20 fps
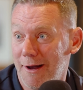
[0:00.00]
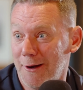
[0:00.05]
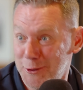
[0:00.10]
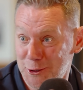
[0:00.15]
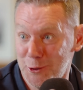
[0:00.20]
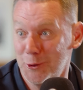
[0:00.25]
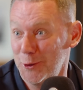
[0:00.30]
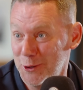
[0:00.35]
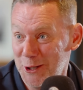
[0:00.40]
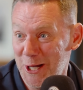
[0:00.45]
I
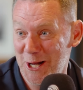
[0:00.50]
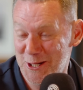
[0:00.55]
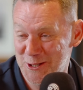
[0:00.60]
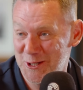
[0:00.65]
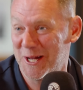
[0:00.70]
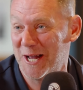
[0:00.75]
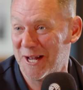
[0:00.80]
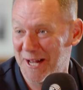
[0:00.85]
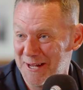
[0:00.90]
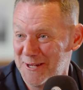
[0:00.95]
scored the
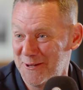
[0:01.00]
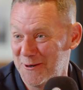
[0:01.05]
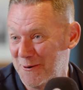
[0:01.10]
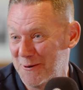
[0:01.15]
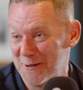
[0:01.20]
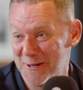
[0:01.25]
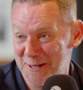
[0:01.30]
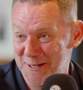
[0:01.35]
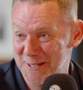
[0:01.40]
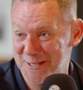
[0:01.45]
hat-trick." You know,
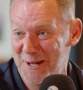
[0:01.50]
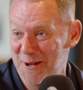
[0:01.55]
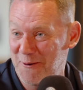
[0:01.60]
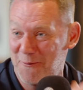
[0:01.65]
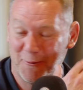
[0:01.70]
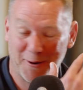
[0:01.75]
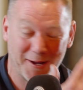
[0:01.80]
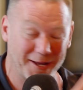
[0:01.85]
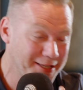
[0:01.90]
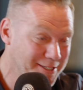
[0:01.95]
it's like
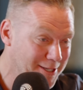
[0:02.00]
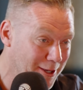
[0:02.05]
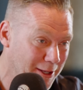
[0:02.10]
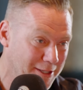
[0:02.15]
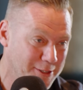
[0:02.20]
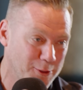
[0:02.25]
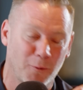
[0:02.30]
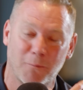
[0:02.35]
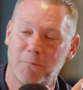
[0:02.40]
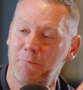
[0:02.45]

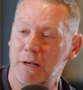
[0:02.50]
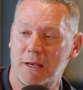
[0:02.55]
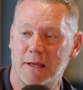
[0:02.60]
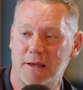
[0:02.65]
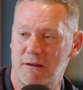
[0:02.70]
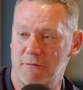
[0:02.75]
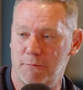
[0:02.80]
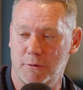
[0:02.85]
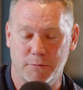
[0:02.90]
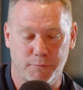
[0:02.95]
it's
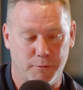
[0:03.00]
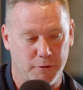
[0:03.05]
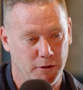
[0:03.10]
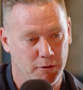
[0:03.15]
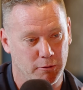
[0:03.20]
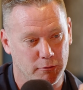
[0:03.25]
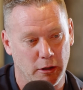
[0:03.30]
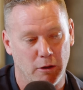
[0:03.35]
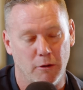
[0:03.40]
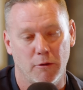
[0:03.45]
unbelievable. But you
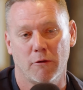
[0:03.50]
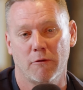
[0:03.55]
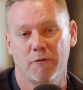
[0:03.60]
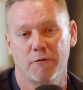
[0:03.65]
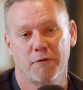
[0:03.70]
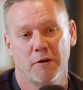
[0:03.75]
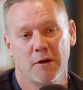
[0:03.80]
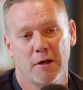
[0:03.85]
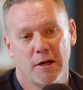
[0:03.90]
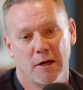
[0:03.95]
know, they love
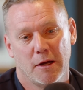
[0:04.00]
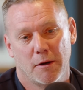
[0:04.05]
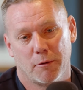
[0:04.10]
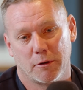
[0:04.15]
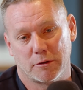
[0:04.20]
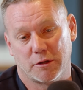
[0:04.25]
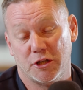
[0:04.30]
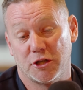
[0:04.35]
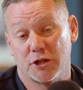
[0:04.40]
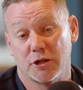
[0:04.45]

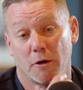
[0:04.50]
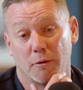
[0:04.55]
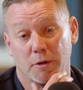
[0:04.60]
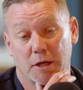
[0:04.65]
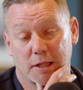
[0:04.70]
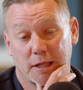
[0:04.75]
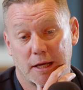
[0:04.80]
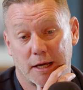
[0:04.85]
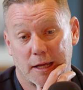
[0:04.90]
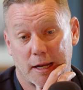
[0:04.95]
what they show
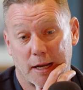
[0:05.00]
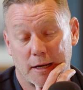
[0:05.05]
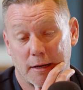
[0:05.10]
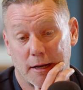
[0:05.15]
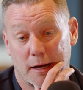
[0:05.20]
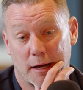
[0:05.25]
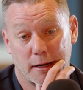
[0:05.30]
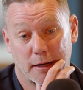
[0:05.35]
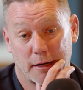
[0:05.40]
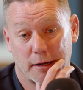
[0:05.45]
you there,
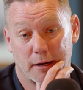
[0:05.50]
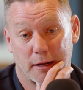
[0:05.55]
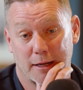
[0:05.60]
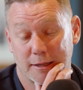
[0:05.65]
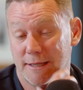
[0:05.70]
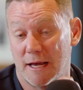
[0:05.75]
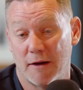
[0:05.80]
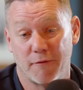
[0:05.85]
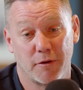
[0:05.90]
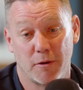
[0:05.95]
and
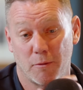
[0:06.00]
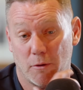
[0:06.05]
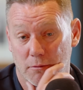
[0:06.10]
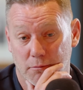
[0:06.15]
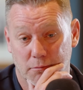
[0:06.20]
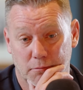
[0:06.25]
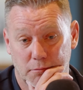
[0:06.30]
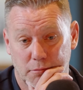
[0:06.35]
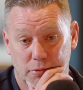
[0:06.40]
it's everyone.